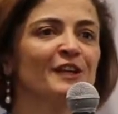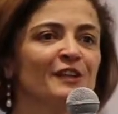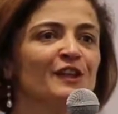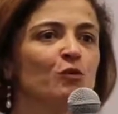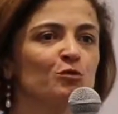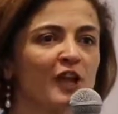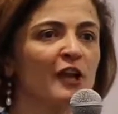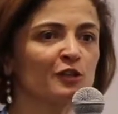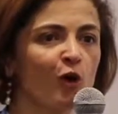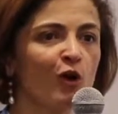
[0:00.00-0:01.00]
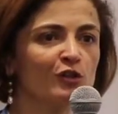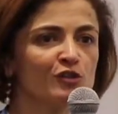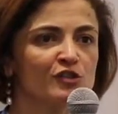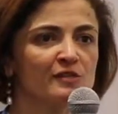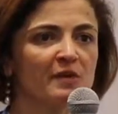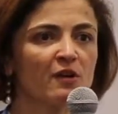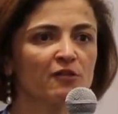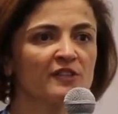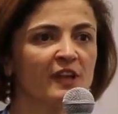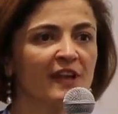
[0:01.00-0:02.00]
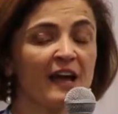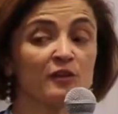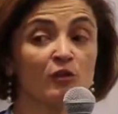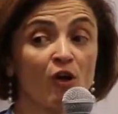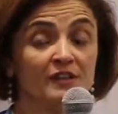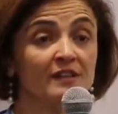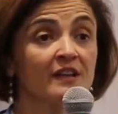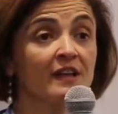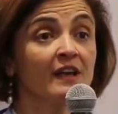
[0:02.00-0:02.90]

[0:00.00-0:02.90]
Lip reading: in new technologies because they are not